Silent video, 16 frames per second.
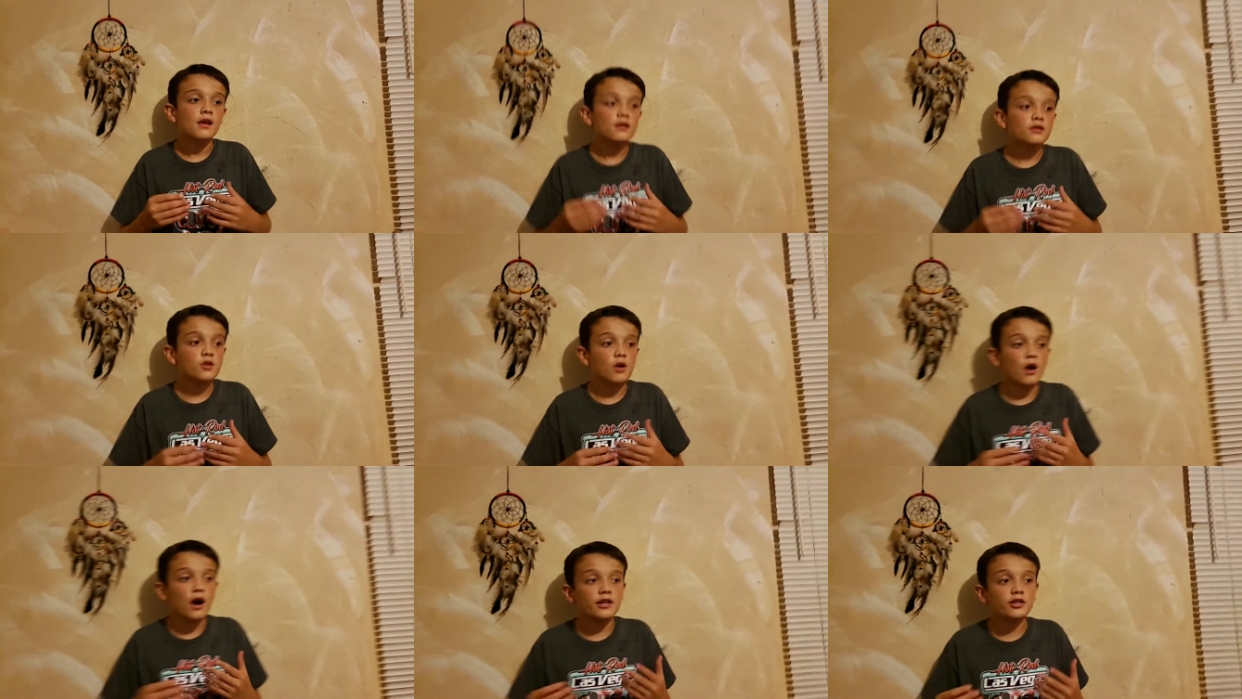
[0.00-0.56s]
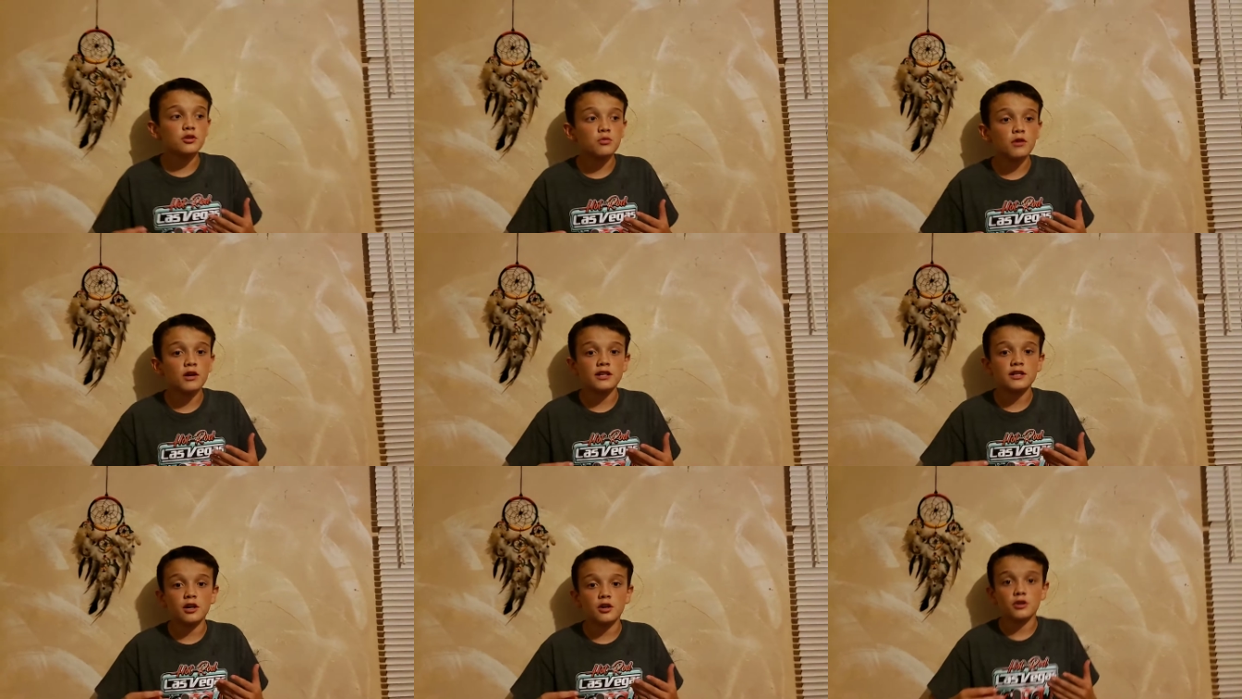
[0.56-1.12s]
So I just want to
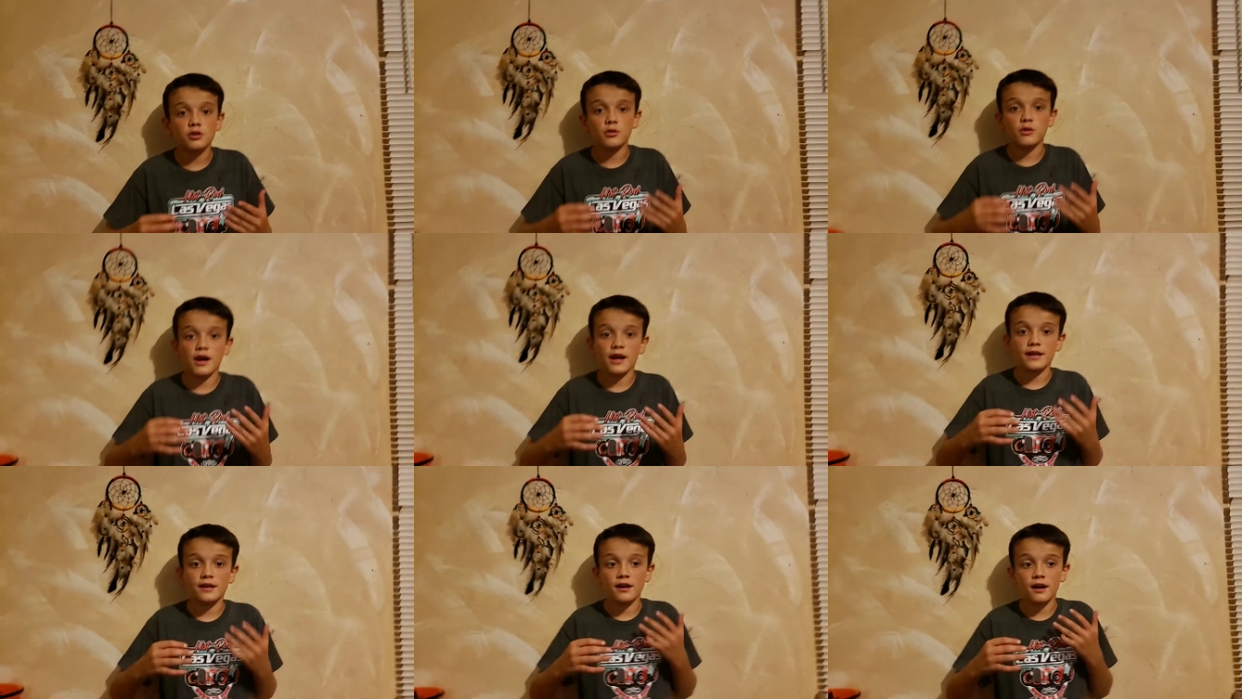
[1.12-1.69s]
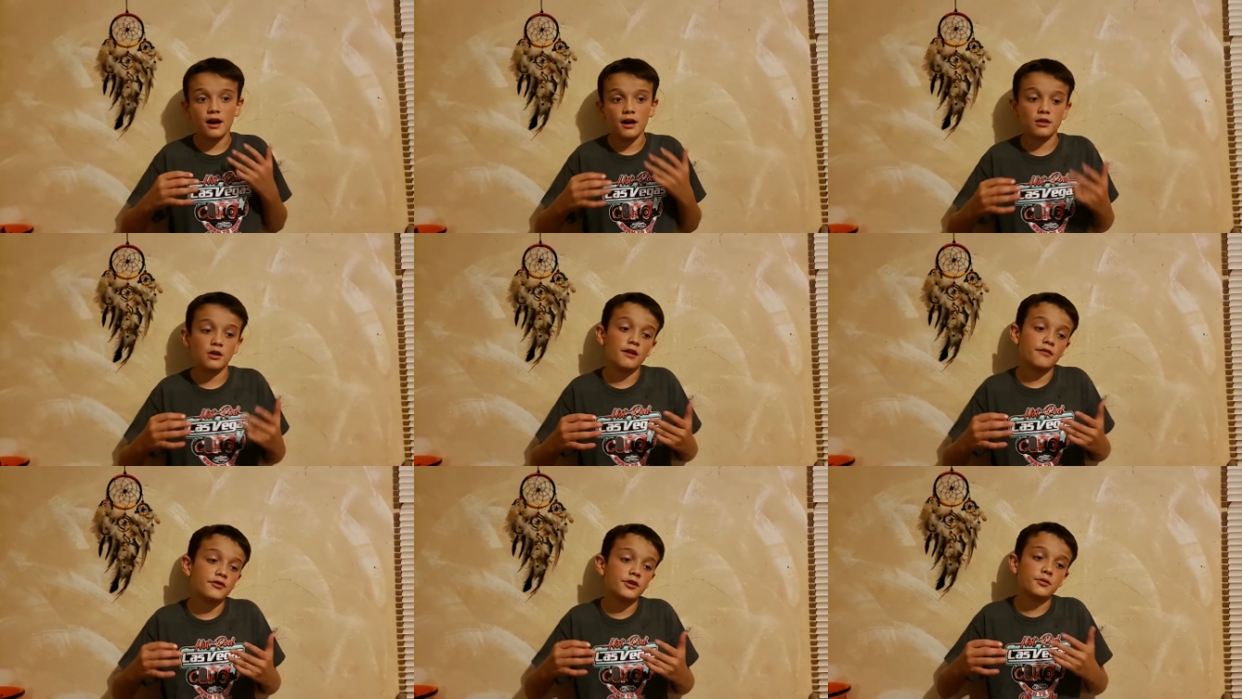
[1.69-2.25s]
tell you that I
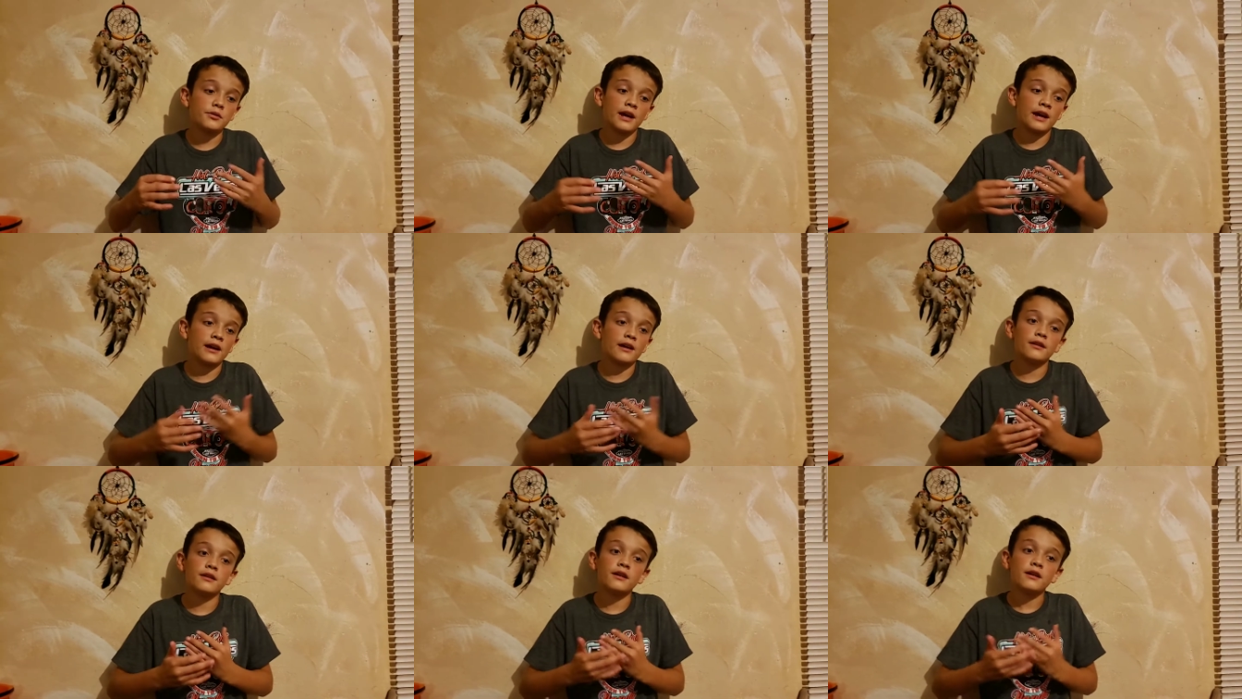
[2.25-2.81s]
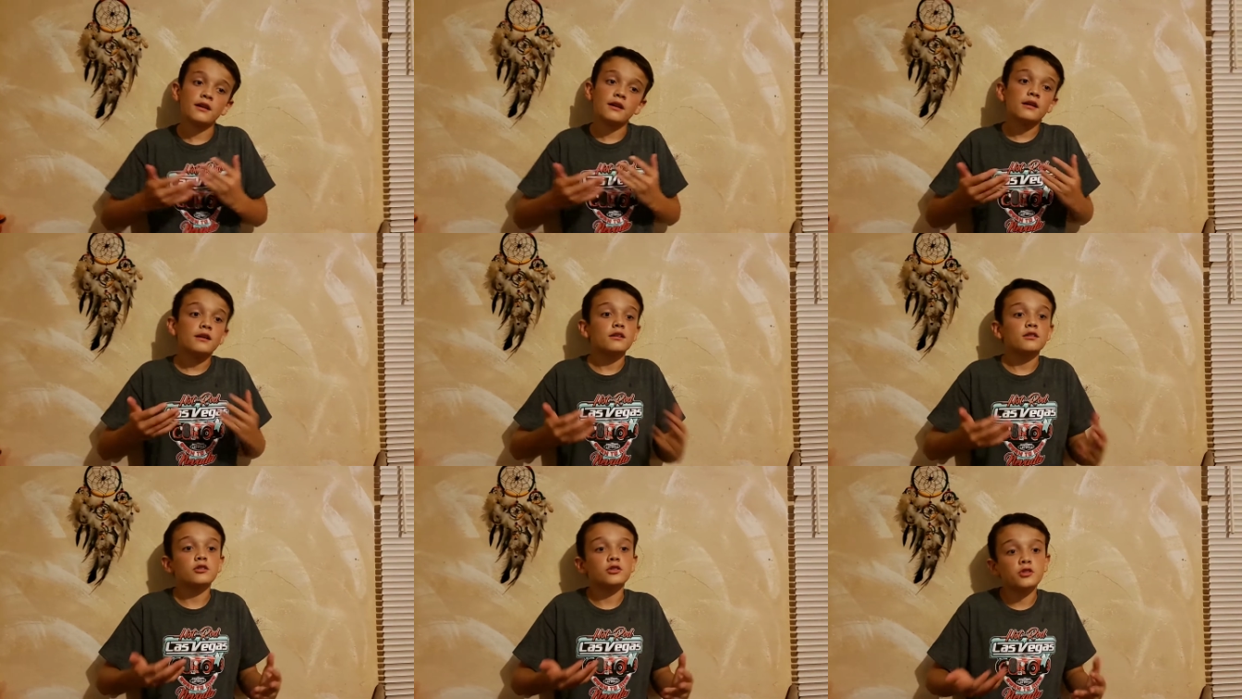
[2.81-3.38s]
love you, and
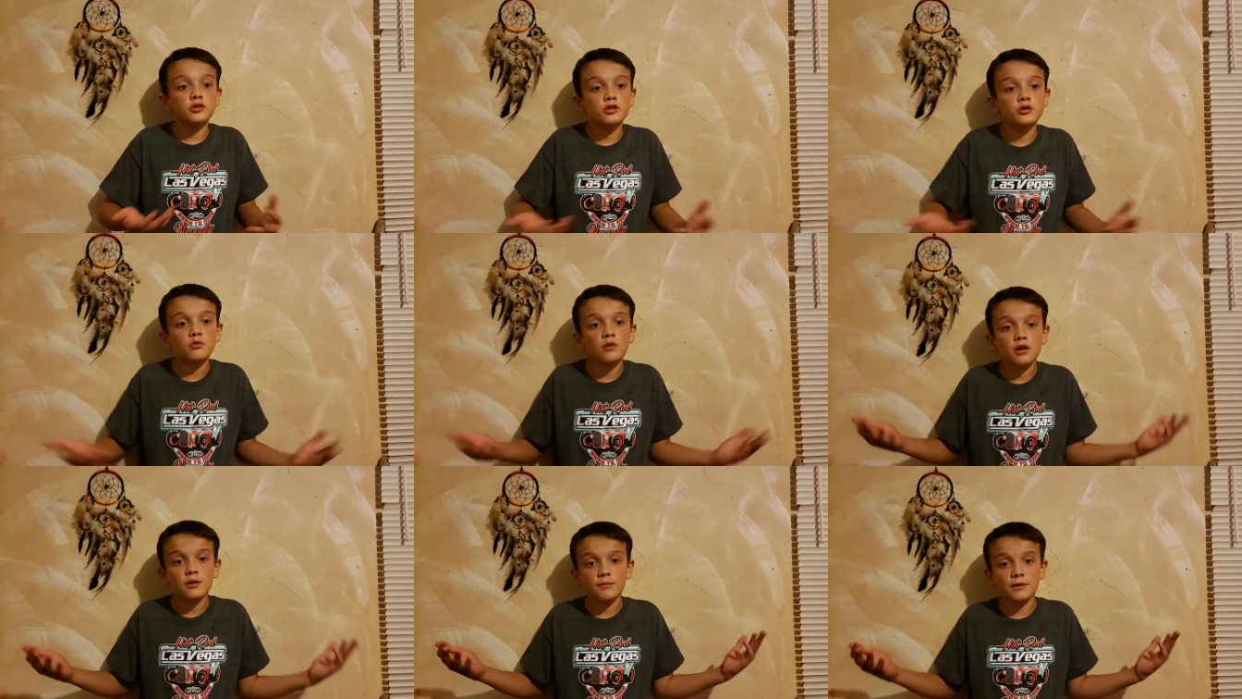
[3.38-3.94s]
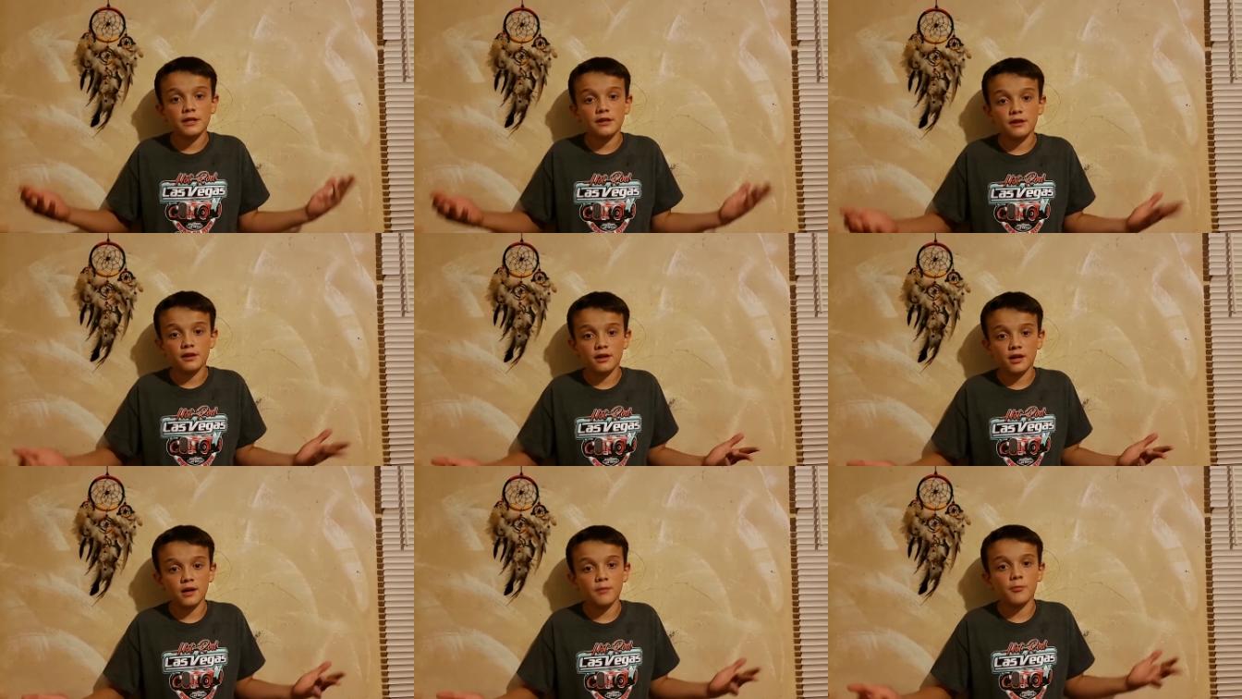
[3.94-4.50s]
do you want to be a
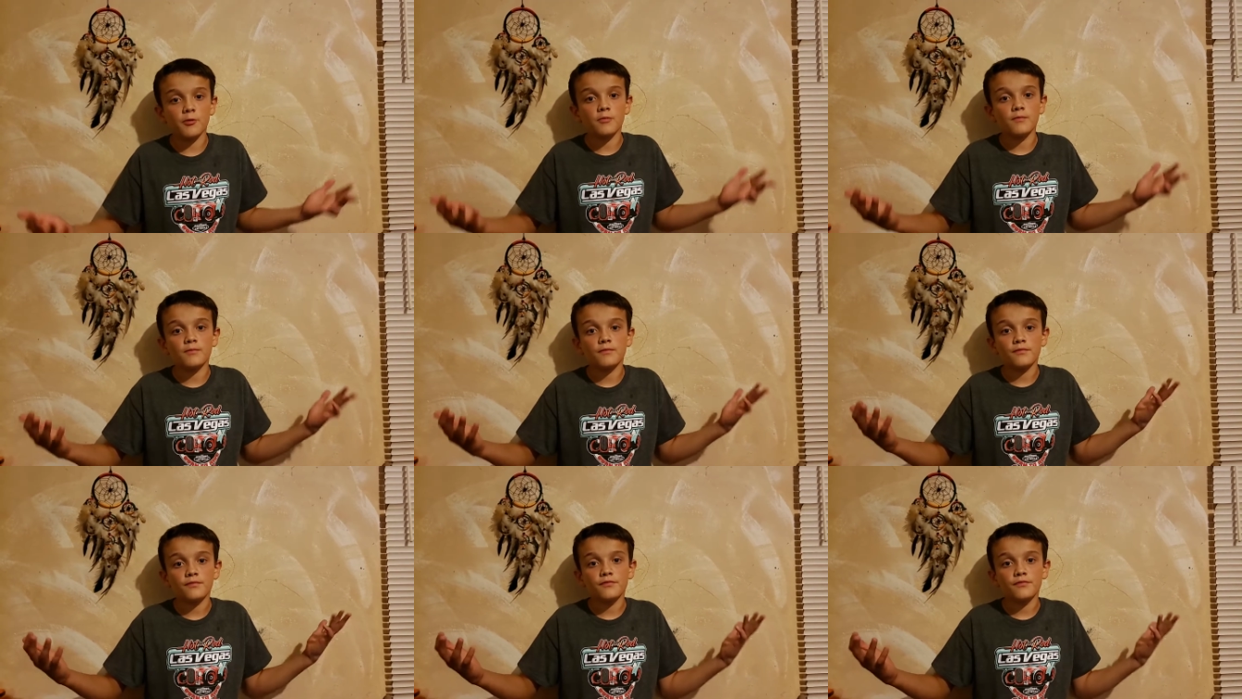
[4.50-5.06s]
couple?